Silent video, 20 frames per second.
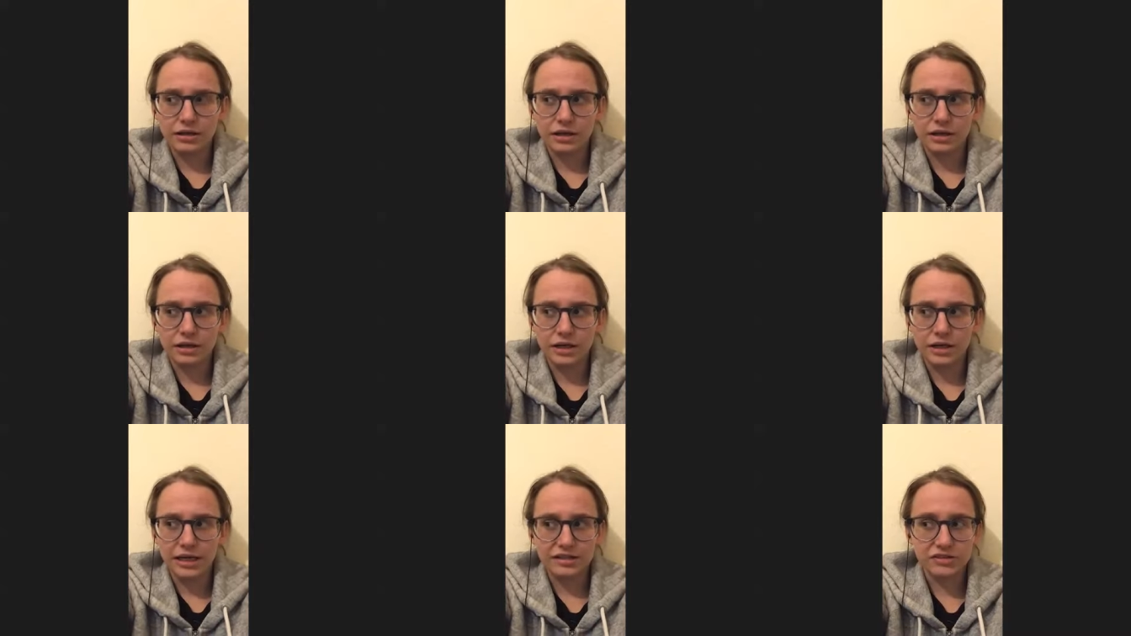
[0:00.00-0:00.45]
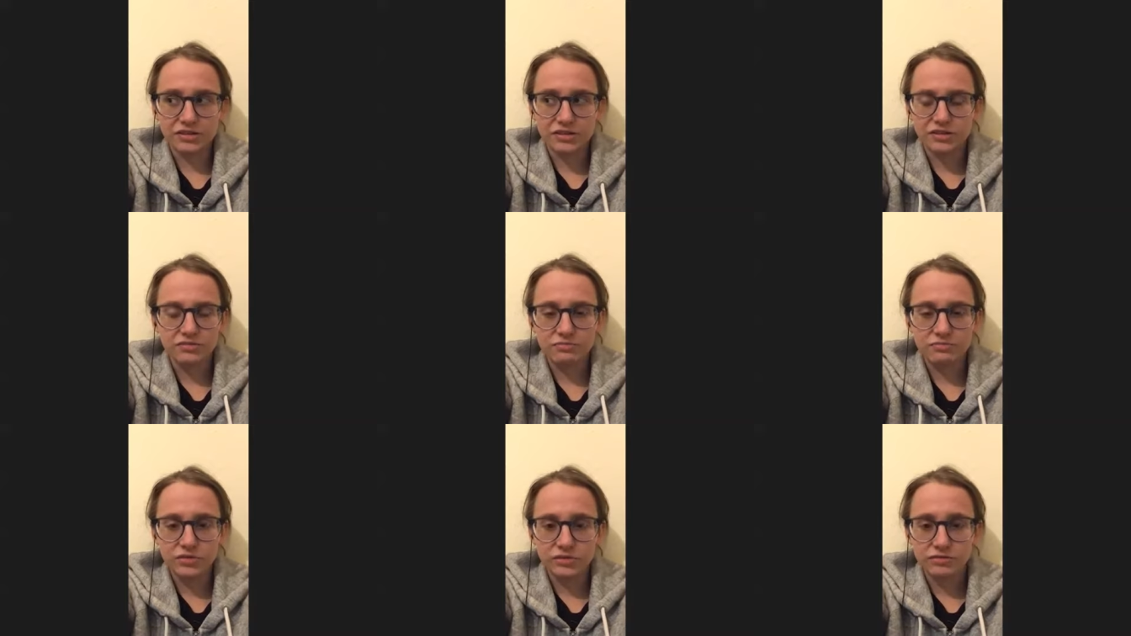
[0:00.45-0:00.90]
as
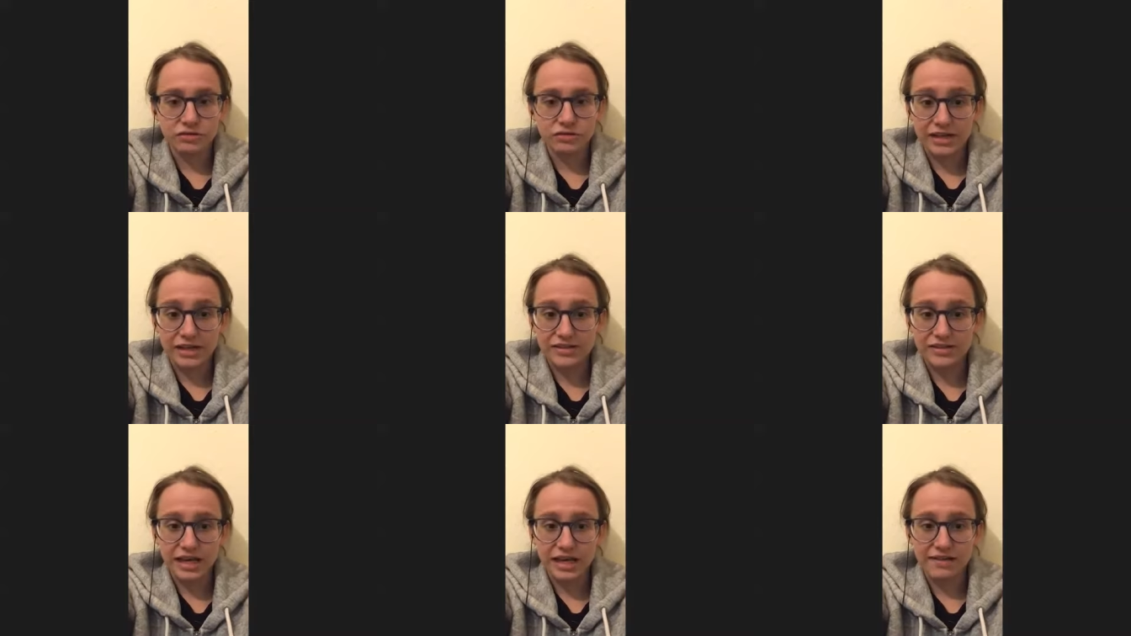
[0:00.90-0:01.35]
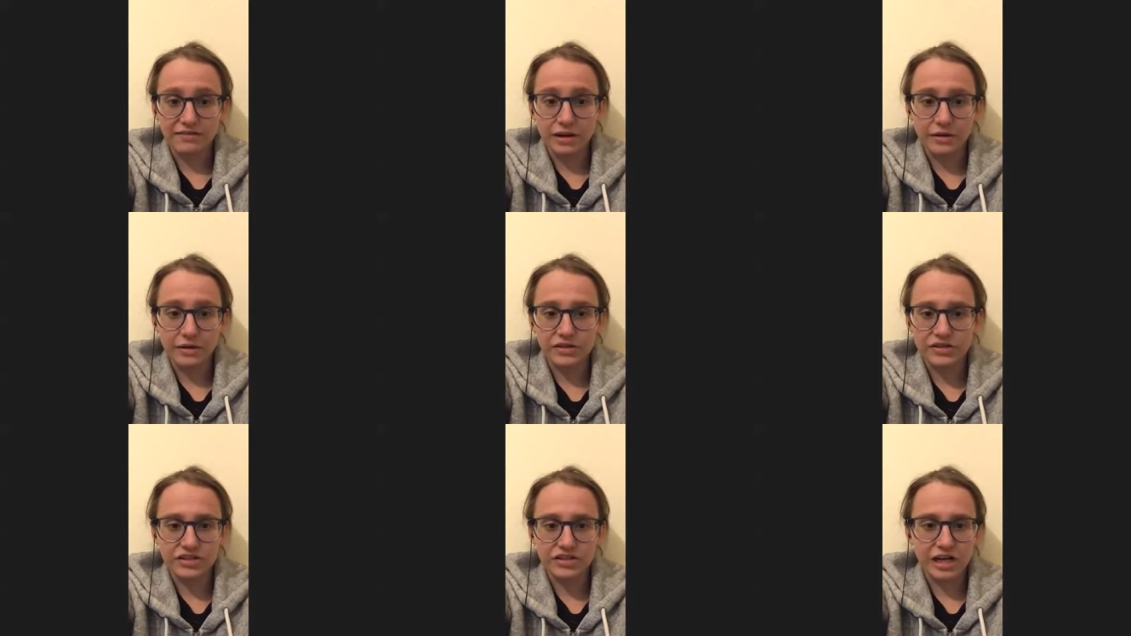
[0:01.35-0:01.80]
J C F
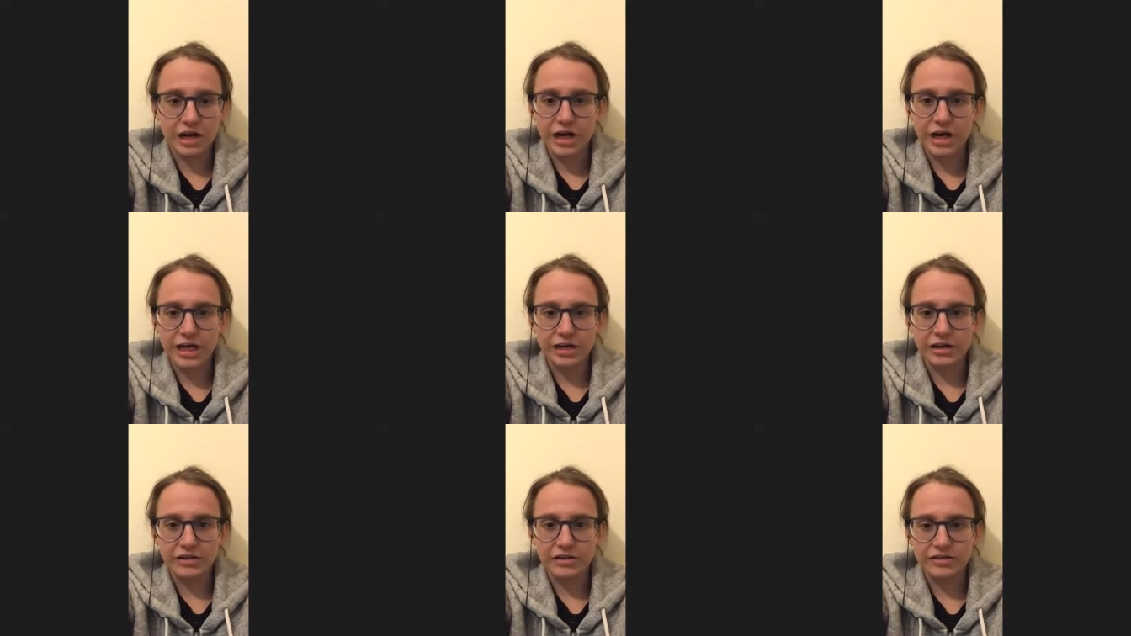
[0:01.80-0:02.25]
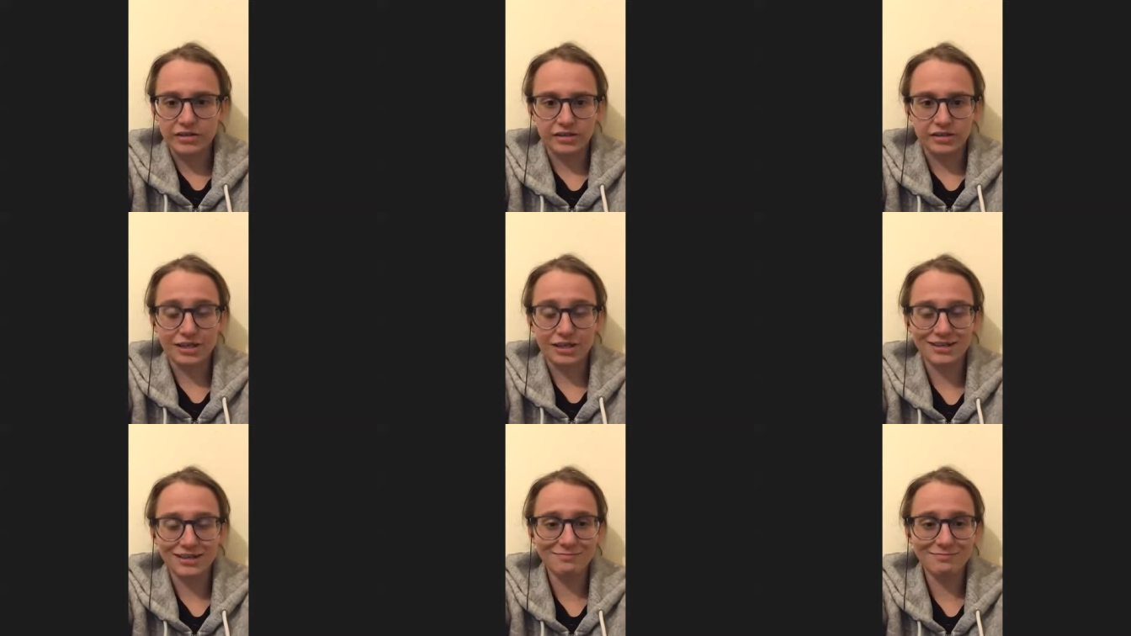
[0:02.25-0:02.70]
knows, the charity knows, as
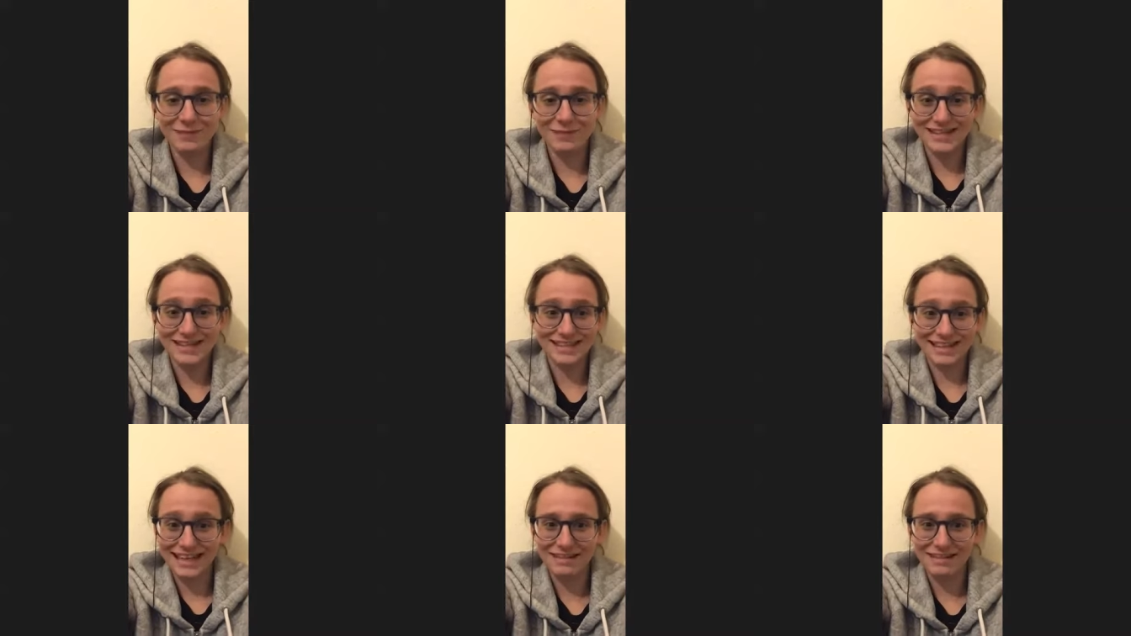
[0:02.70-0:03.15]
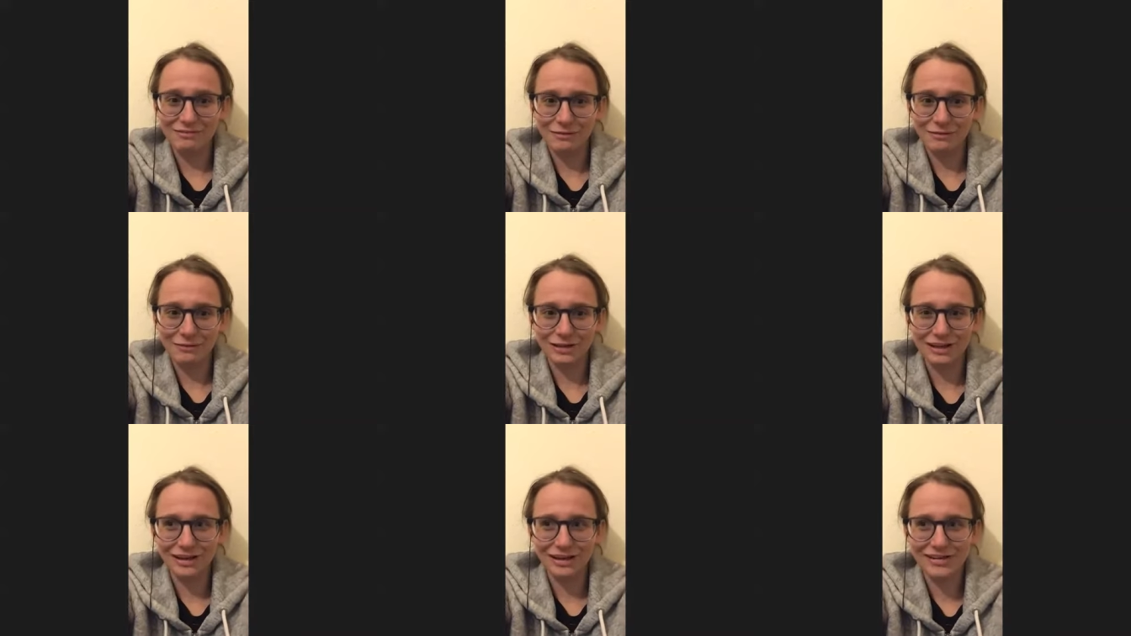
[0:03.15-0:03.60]
basically
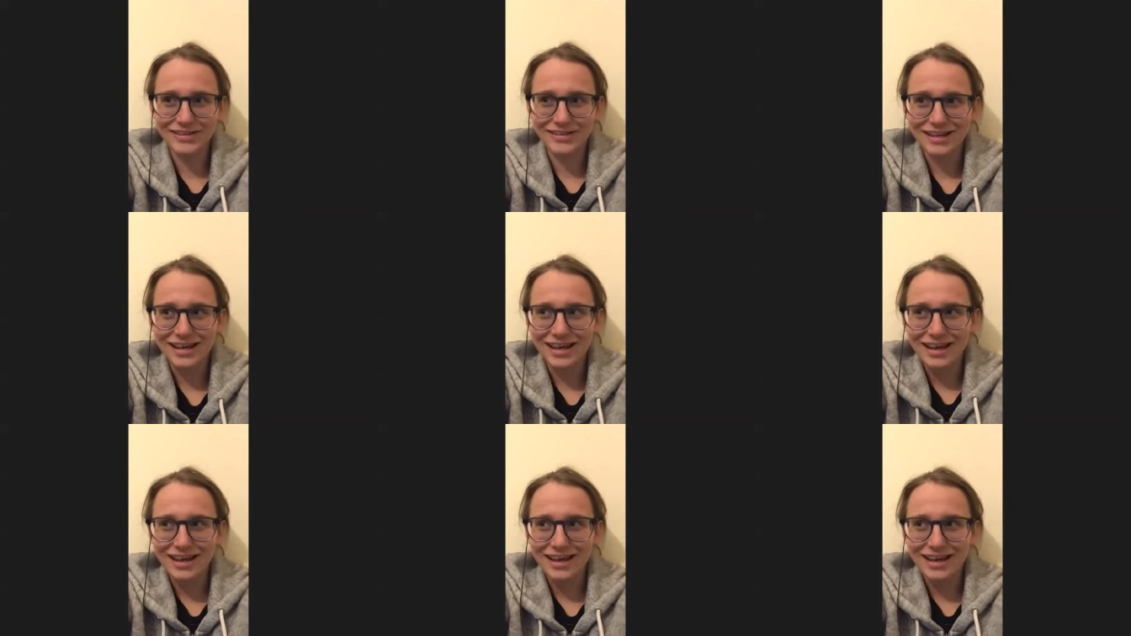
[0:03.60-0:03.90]
everyone knows,